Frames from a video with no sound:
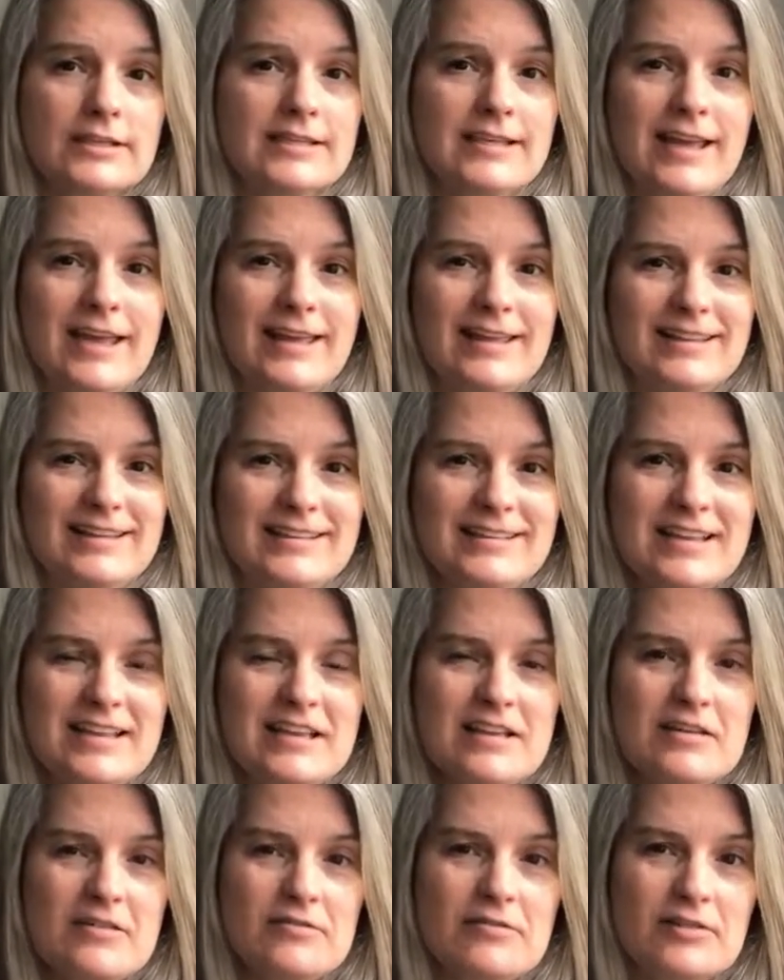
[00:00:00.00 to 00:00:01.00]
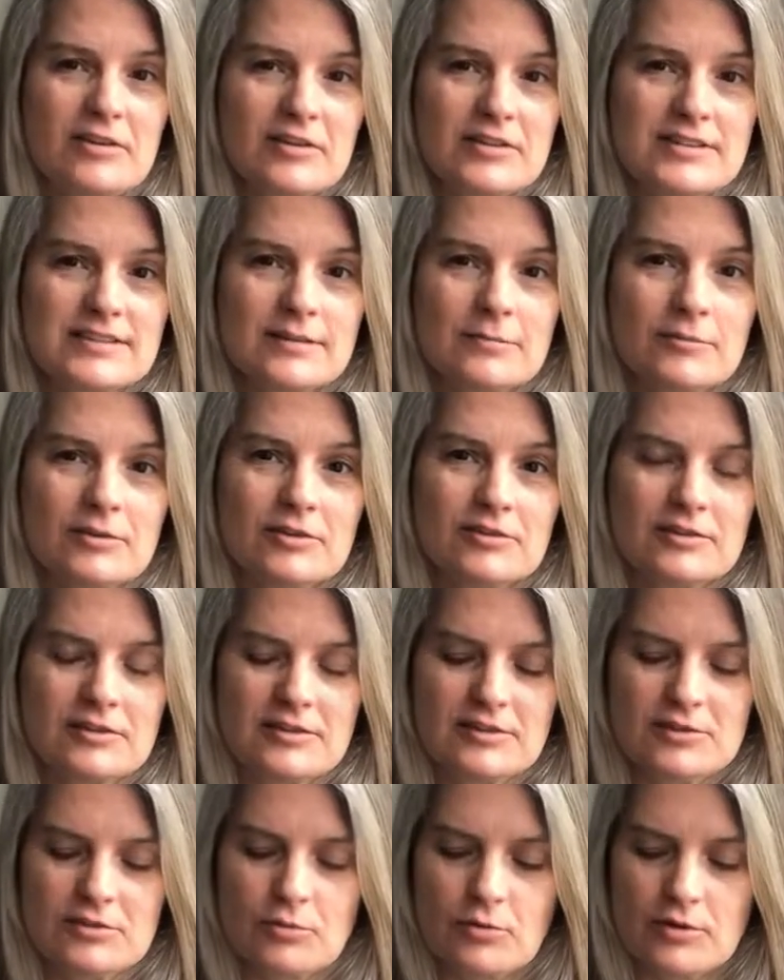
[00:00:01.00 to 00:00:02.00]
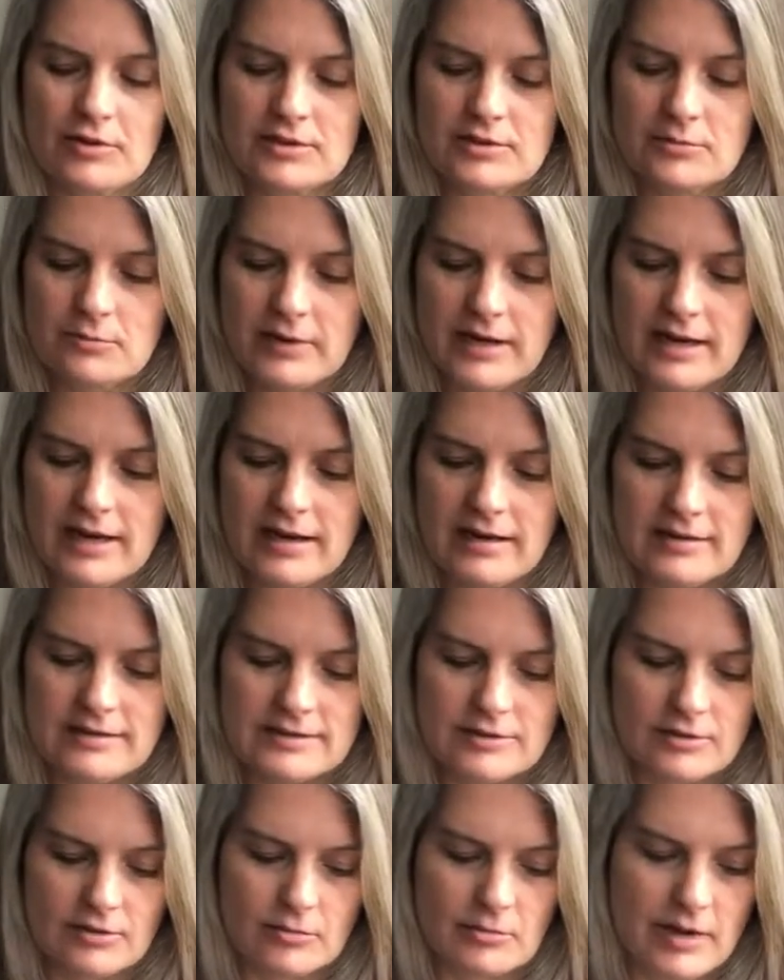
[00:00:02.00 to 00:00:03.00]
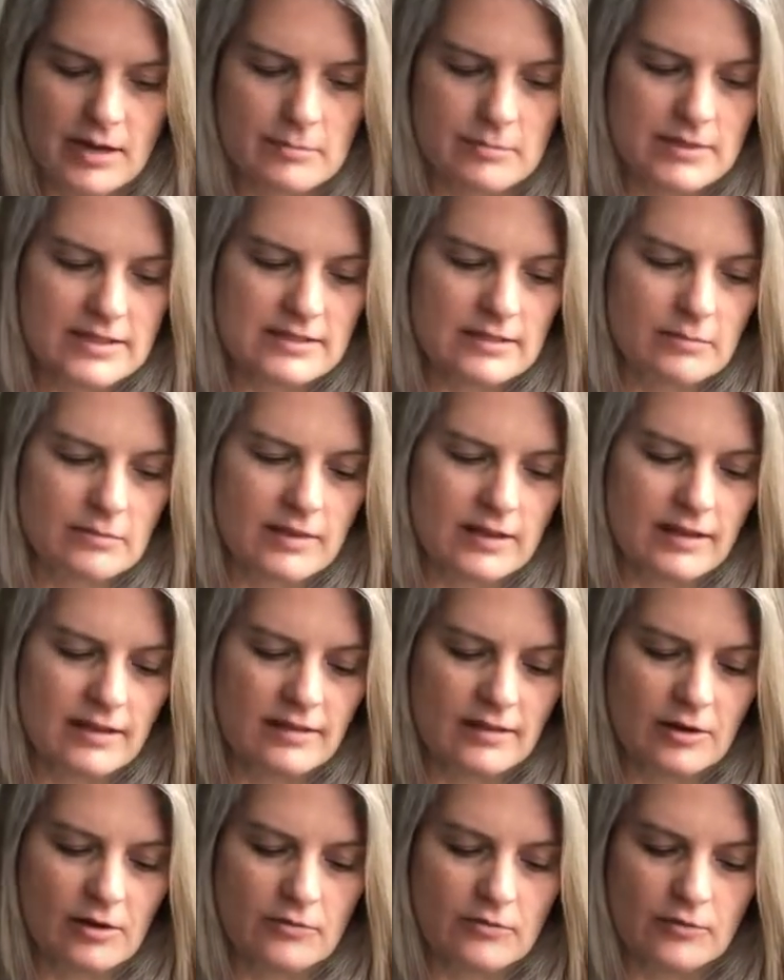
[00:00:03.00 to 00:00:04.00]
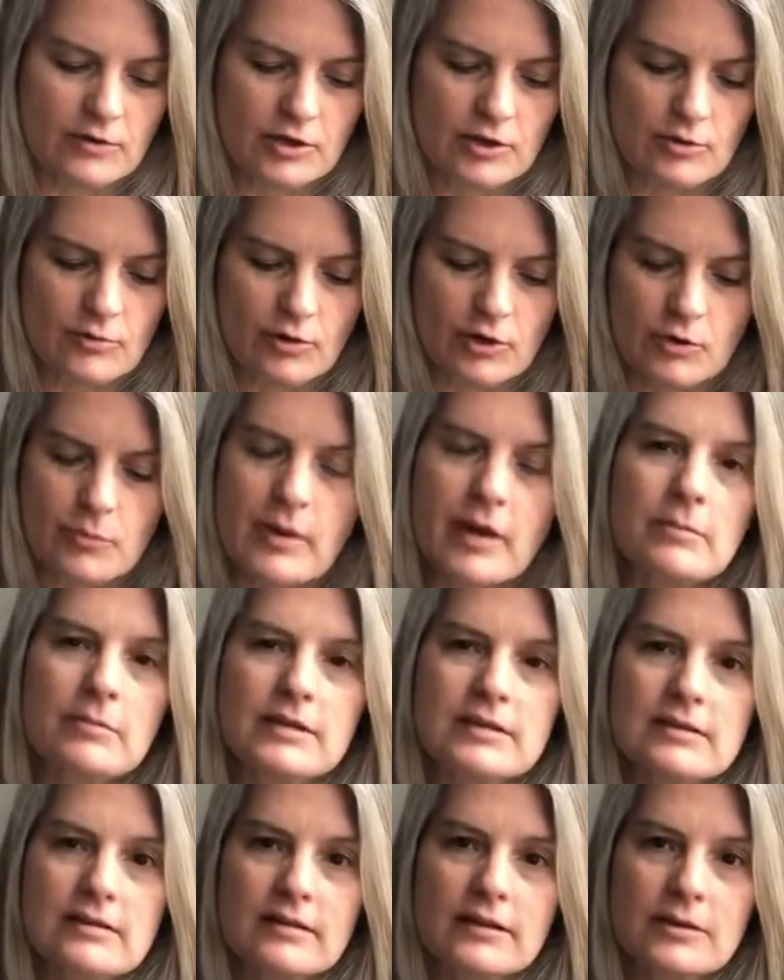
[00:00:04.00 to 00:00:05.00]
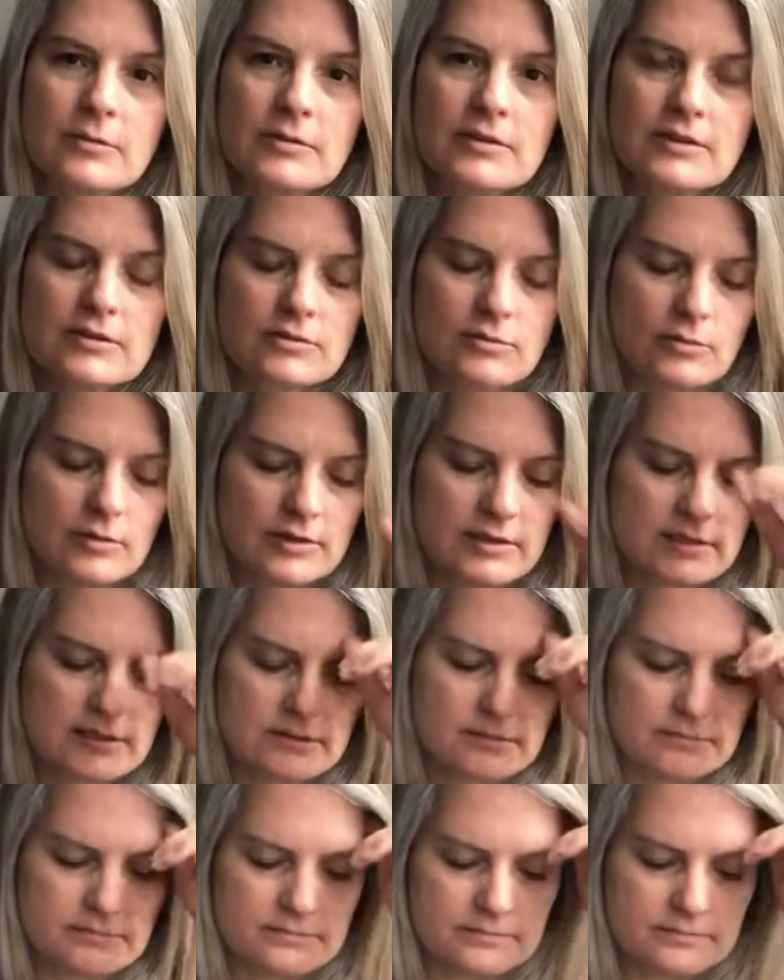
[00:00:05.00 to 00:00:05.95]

to say very similar to the Taurus reading. So there might be something in there for you or you might be dealing with the Taurus.